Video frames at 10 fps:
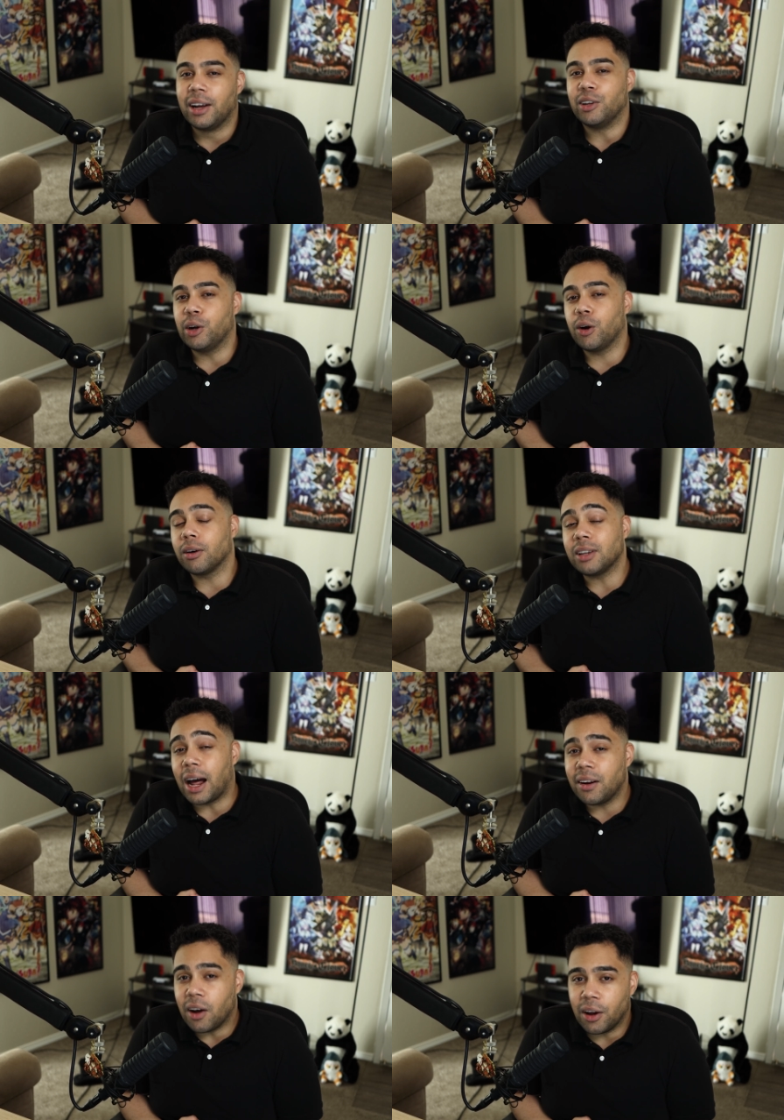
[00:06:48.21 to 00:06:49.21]
There are a
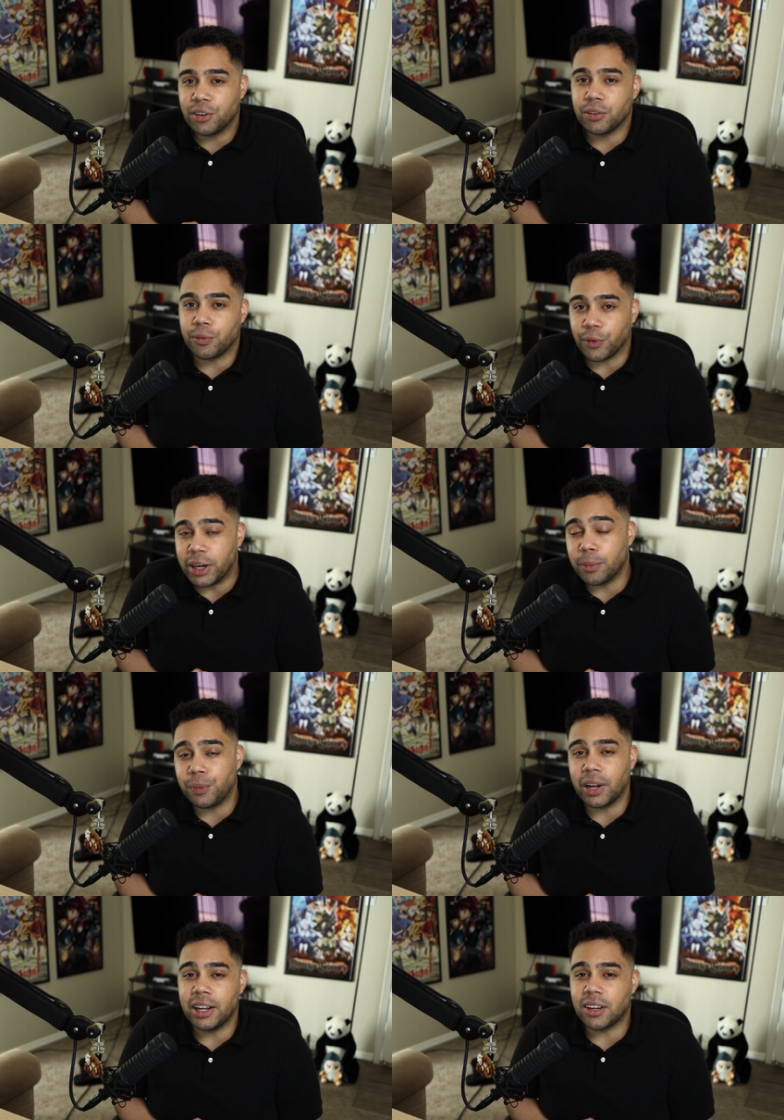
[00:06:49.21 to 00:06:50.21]
lot of other free to
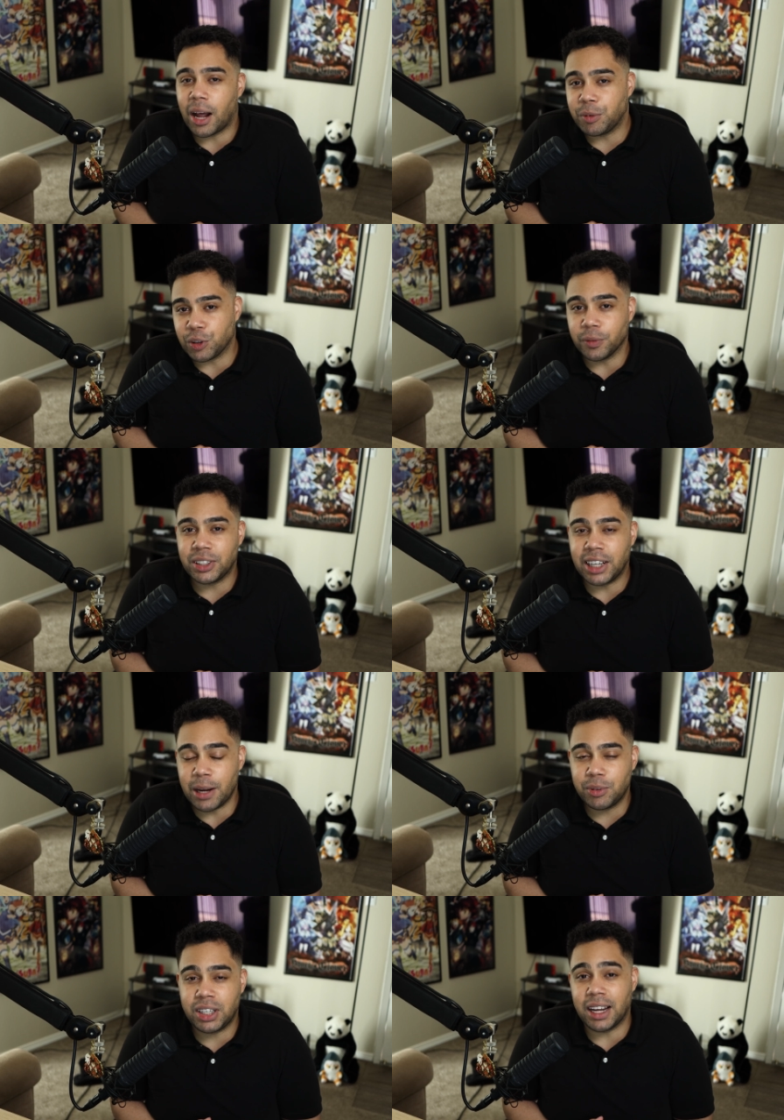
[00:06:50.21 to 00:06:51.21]
play live service
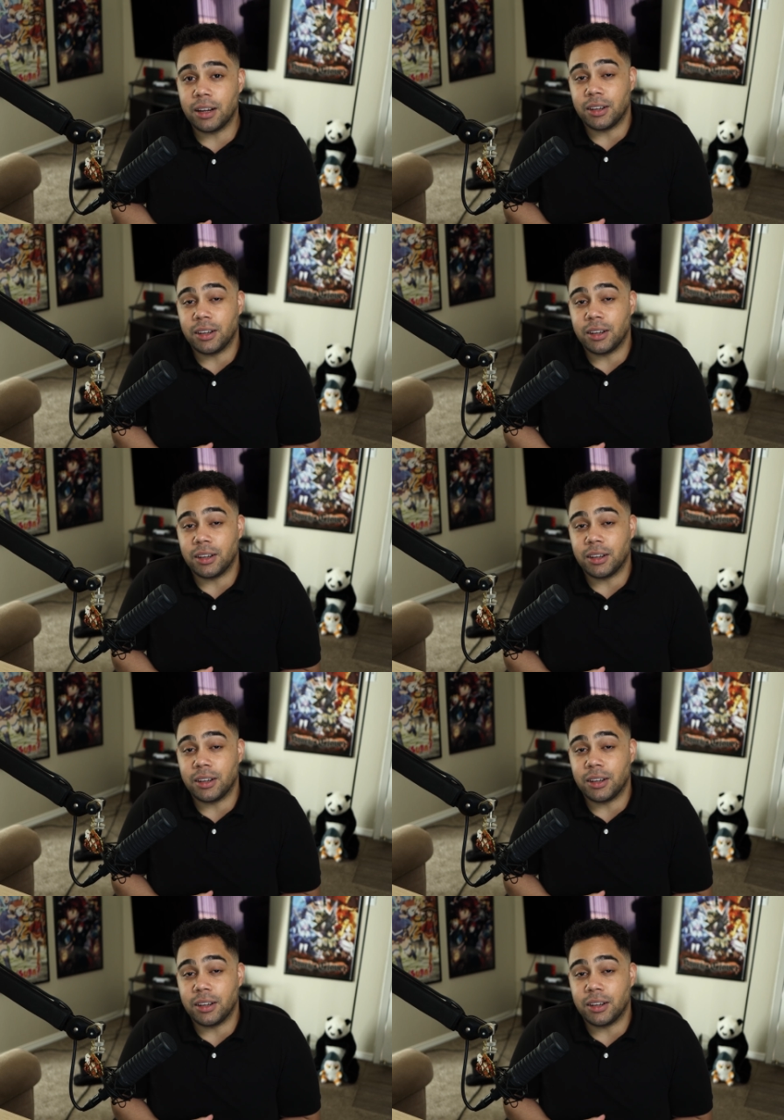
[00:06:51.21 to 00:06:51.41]
games that